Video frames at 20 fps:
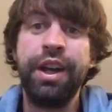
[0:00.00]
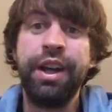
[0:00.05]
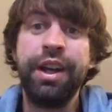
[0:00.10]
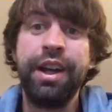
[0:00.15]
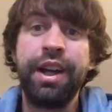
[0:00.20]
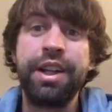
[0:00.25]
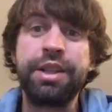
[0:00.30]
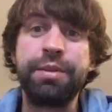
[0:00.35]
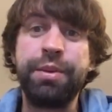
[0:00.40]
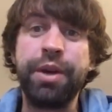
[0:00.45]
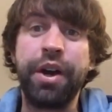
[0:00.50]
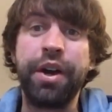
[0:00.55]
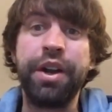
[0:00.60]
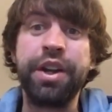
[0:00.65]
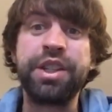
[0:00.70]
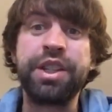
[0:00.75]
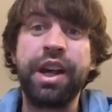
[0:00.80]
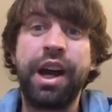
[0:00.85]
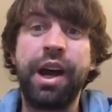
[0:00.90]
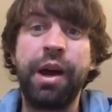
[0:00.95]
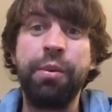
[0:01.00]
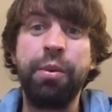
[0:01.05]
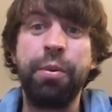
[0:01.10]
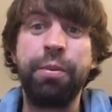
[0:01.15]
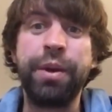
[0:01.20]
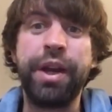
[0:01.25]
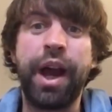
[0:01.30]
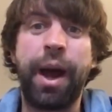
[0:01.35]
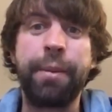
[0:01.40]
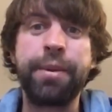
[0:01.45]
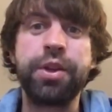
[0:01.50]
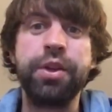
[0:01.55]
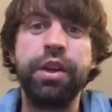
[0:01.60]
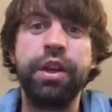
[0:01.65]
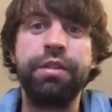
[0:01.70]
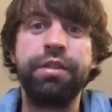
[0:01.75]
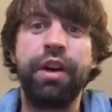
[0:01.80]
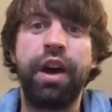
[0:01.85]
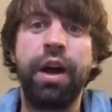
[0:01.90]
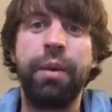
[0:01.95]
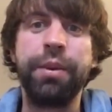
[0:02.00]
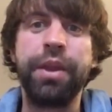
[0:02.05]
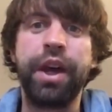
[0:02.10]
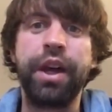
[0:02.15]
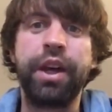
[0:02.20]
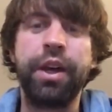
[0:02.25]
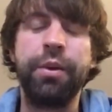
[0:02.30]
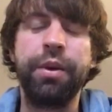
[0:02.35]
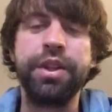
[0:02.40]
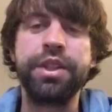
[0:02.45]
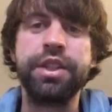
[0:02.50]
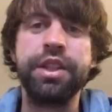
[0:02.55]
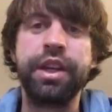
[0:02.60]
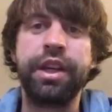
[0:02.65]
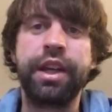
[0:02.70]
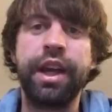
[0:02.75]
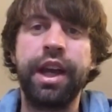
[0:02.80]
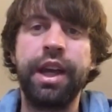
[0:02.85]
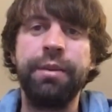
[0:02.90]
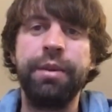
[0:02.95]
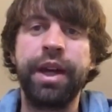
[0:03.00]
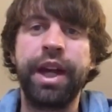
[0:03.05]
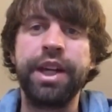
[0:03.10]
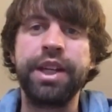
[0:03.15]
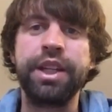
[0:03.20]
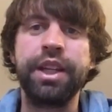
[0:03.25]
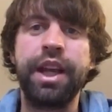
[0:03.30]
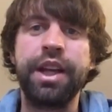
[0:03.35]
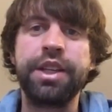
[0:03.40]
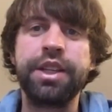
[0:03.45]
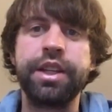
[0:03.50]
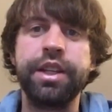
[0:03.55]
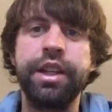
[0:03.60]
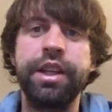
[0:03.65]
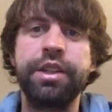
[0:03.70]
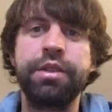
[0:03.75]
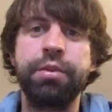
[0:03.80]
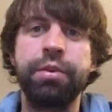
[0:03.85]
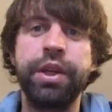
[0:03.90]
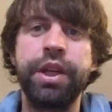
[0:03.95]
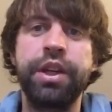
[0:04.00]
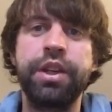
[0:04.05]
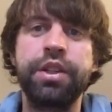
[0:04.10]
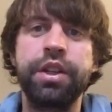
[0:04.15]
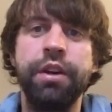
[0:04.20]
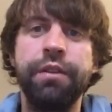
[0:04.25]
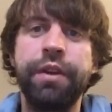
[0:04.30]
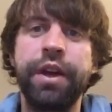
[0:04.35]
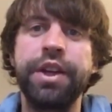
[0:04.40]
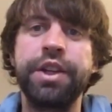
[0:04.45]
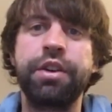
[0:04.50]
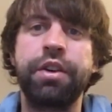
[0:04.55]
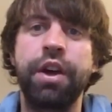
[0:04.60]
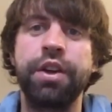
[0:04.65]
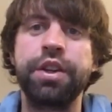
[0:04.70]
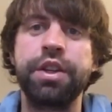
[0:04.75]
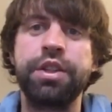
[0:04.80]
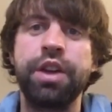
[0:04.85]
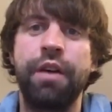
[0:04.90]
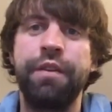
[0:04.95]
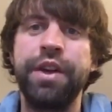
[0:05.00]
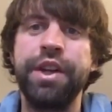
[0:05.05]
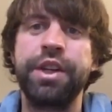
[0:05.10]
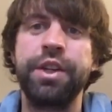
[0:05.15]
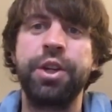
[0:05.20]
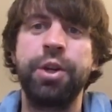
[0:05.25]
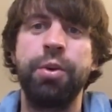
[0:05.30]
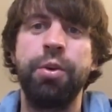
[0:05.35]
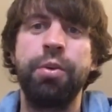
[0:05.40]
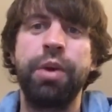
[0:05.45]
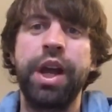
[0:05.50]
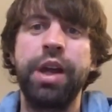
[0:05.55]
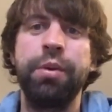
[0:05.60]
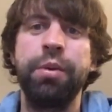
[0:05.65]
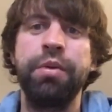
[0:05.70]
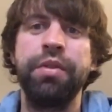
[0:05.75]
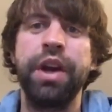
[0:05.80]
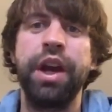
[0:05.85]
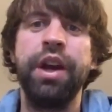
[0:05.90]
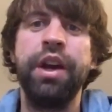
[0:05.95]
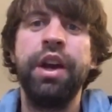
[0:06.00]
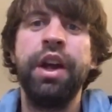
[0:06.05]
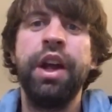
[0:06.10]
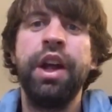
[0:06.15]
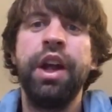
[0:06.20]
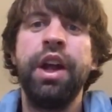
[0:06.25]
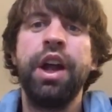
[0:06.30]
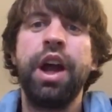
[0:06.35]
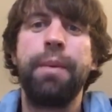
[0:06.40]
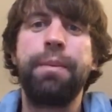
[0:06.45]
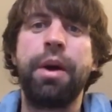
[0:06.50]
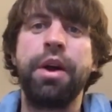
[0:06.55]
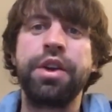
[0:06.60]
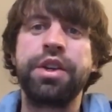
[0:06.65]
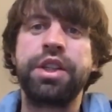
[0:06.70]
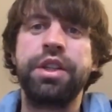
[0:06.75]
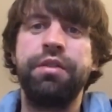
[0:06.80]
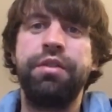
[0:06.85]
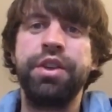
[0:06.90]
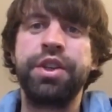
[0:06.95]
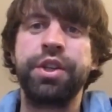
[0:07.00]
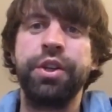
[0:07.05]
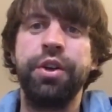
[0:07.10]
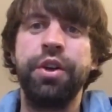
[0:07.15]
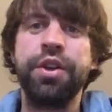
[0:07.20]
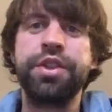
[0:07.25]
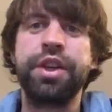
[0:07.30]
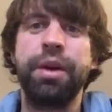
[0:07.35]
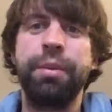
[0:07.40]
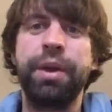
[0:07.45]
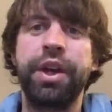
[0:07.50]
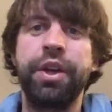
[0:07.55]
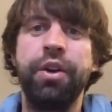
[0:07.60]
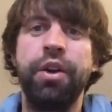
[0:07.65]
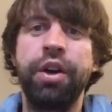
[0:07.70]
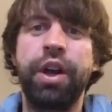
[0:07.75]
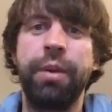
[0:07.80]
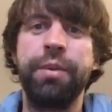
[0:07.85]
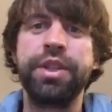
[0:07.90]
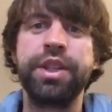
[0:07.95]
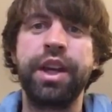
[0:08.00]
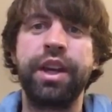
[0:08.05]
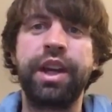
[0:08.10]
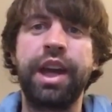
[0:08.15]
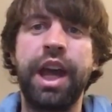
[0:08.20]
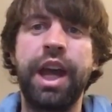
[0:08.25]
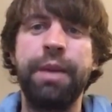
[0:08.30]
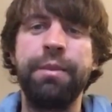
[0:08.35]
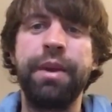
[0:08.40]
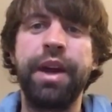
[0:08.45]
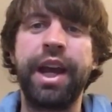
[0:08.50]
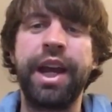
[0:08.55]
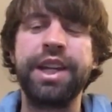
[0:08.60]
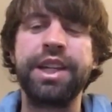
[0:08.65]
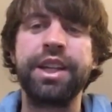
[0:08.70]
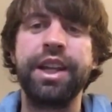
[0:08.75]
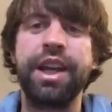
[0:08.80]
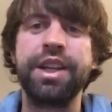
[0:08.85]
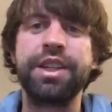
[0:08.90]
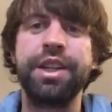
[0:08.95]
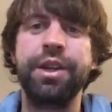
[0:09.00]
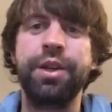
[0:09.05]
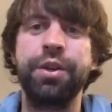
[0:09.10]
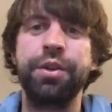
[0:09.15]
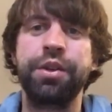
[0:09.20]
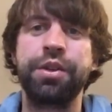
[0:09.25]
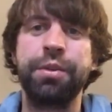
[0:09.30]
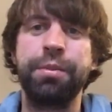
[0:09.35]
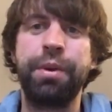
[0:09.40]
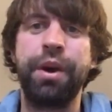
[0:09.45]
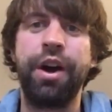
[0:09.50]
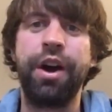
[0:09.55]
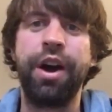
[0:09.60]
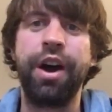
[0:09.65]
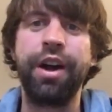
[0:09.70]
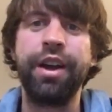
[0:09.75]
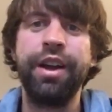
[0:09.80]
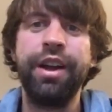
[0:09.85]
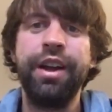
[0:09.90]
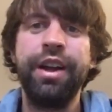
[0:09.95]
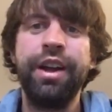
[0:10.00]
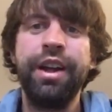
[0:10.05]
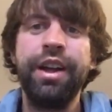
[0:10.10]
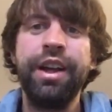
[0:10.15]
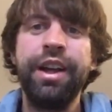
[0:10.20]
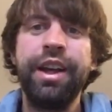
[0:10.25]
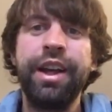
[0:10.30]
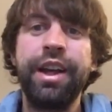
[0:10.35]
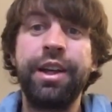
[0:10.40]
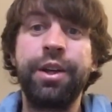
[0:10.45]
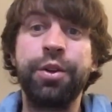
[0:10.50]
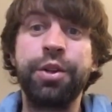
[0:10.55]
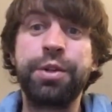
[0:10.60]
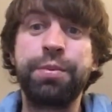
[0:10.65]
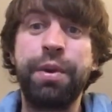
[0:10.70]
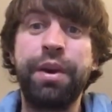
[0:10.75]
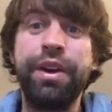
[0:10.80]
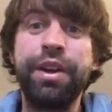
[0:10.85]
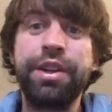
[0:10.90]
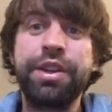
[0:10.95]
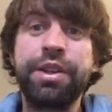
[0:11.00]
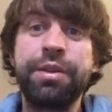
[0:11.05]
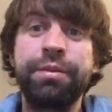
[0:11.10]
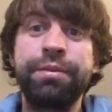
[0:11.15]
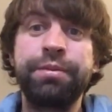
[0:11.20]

And to be honest, I will be absolutely fine with that going into the game against Leicester this week. So fingers crossed the Toffees should come away with a positive result, and we can all go into that game against Leicester at Goodison Park in good spirits.